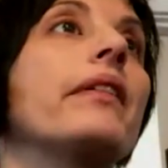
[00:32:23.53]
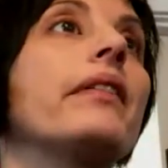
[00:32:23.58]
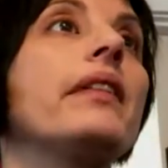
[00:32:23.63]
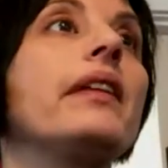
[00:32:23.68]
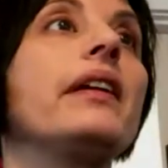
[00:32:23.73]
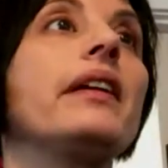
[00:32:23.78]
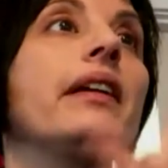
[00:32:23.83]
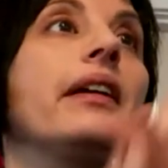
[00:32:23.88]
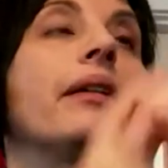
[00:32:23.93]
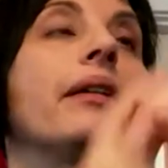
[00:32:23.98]

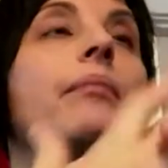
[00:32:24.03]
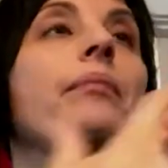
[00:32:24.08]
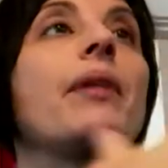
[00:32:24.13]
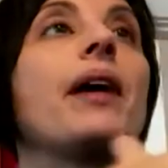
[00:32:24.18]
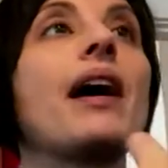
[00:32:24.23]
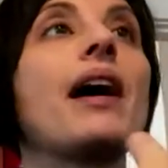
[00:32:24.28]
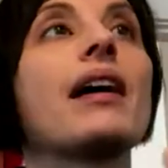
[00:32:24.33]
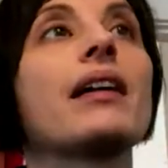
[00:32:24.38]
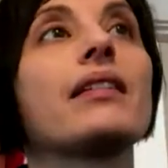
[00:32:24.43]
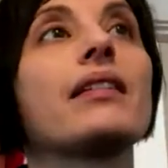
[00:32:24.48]
the
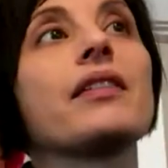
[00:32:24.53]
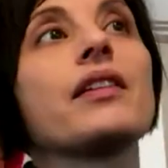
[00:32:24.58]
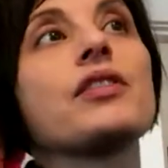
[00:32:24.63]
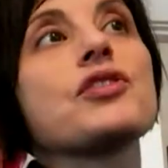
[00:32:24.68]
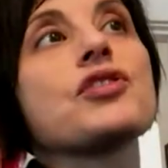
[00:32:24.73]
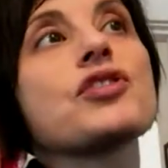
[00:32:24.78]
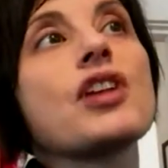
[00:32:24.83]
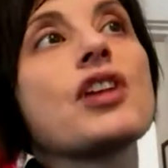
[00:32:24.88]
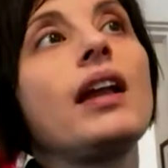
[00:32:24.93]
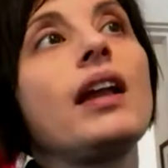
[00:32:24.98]
impact, the
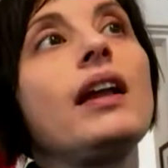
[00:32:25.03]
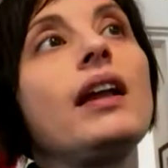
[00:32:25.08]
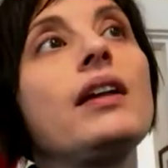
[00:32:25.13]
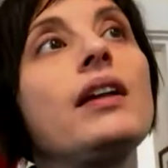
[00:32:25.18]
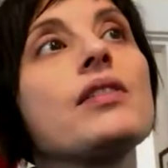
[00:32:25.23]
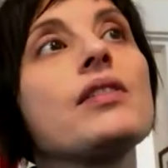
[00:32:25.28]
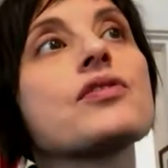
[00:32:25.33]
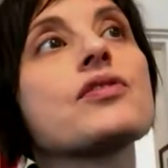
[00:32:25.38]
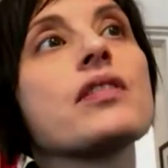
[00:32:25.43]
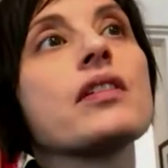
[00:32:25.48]

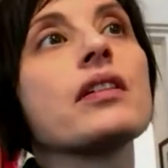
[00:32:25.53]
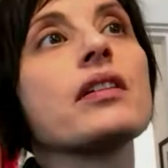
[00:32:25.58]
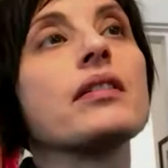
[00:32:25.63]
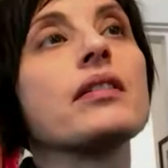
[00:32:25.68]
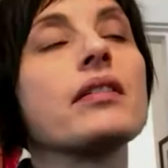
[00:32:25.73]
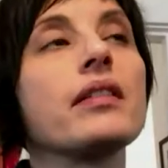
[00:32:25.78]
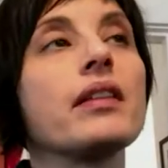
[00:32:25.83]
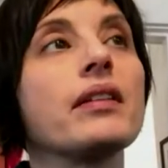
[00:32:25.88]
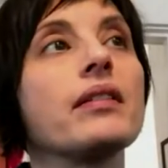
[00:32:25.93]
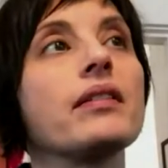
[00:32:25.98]
change that
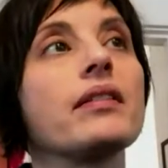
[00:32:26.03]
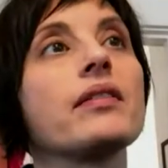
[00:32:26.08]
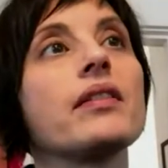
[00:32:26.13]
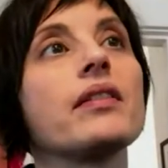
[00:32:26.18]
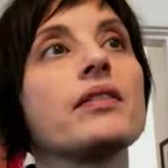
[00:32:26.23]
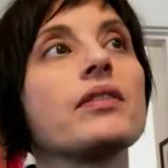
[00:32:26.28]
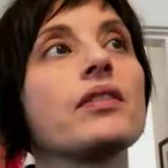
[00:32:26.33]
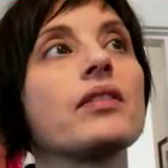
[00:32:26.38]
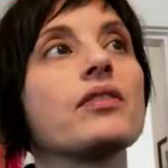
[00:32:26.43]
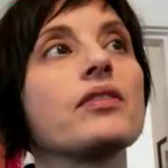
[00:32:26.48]

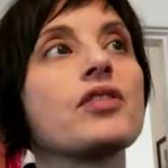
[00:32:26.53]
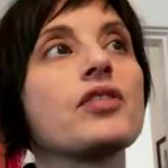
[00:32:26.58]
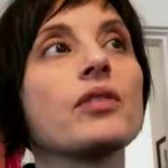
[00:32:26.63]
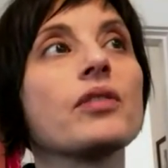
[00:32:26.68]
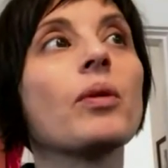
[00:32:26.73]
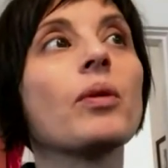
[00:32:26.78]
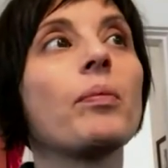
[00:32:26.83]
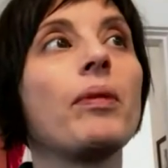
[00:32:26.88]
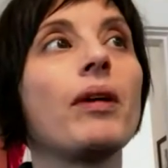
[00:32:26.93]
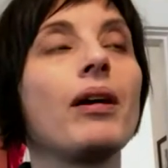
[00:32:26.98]
the
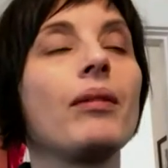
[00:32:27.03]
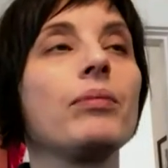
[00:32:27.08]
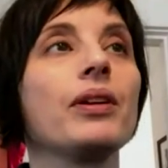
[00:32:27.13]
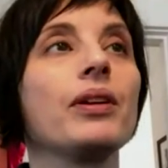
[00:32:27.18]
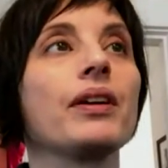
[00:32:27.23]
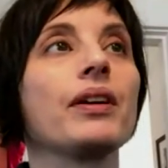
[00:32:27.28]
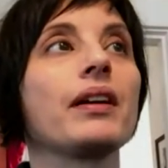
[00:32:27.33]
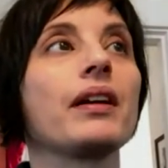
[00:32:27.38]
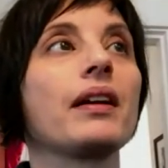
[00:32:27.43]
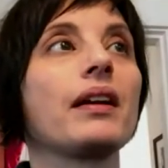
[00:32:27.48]
general
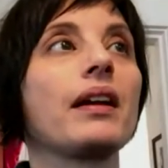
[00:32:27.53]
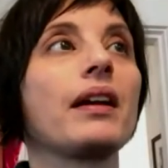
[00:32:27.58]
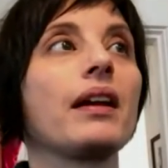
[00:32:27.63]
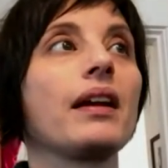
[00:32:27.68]
public